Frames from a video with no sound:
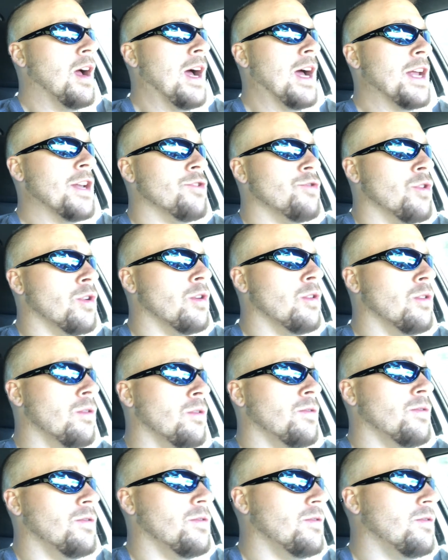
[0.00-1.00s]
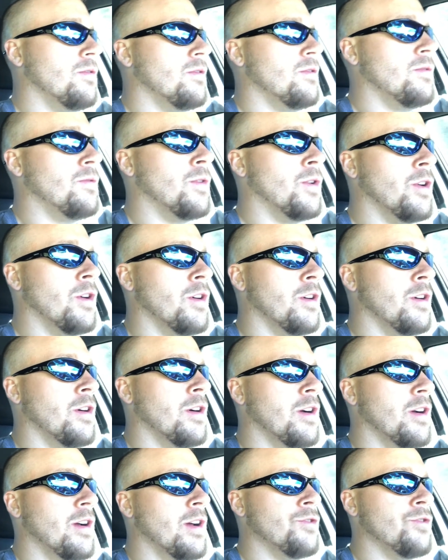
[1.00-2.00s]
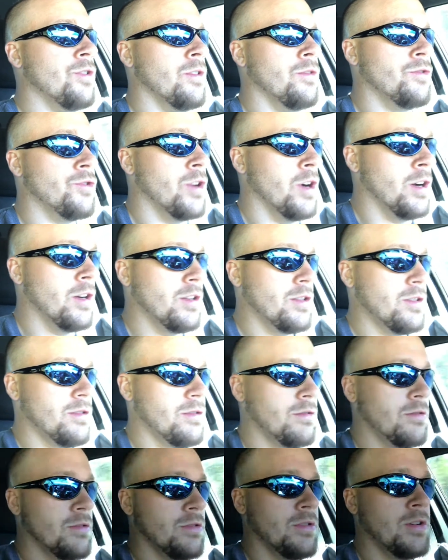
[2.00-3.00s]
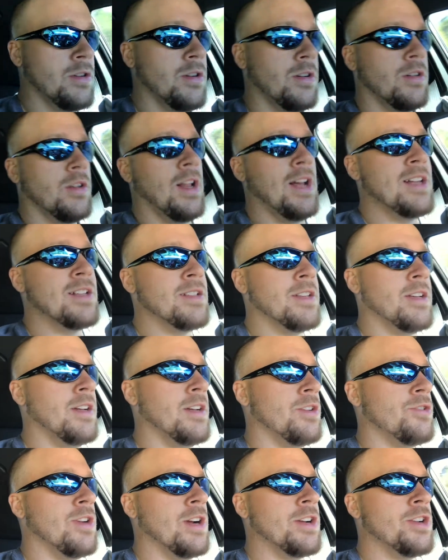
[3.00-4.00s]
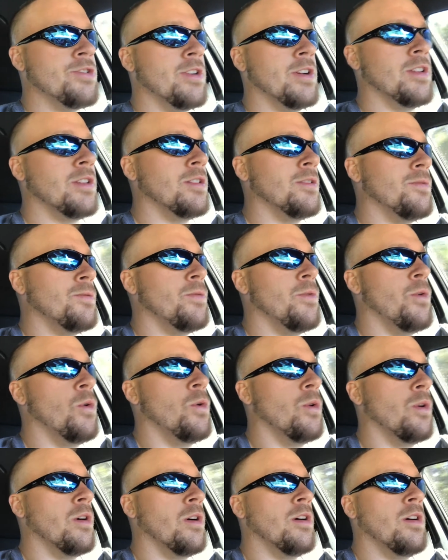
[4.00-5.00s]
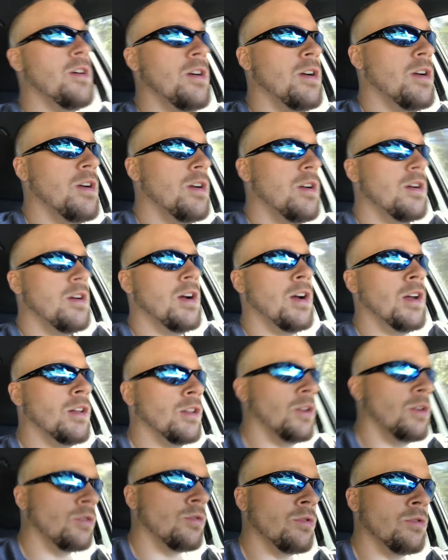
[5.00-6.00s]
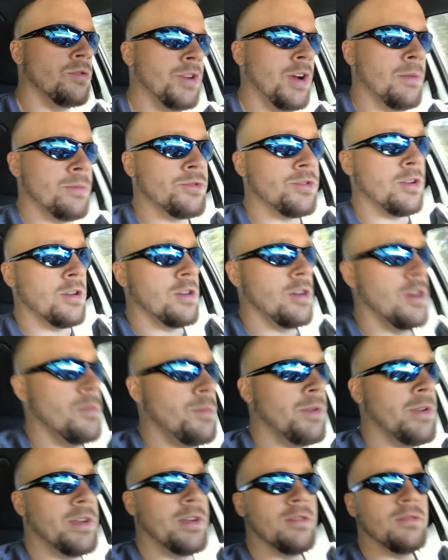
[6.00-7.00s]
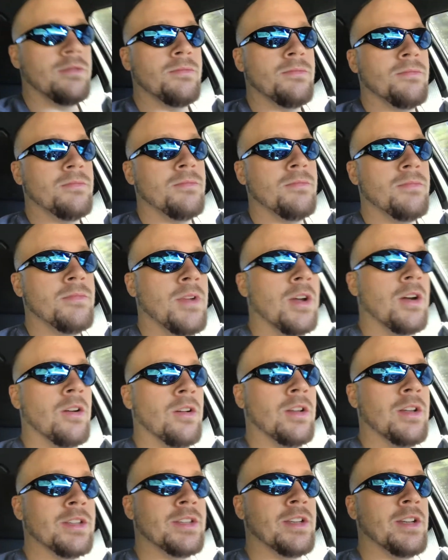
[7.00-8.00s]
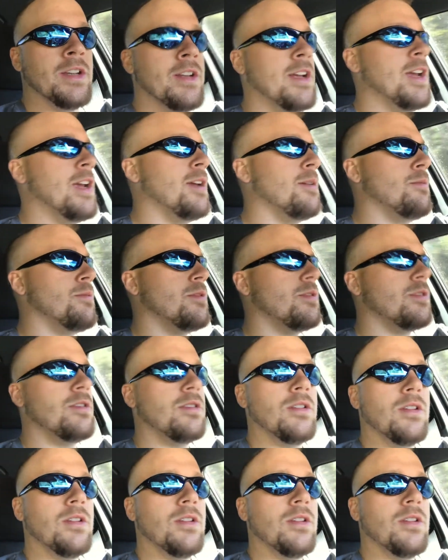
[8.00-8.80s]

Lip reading: I drove trucks, Class A tractor trailer, for a local dump truck company. I'm not going to list any names.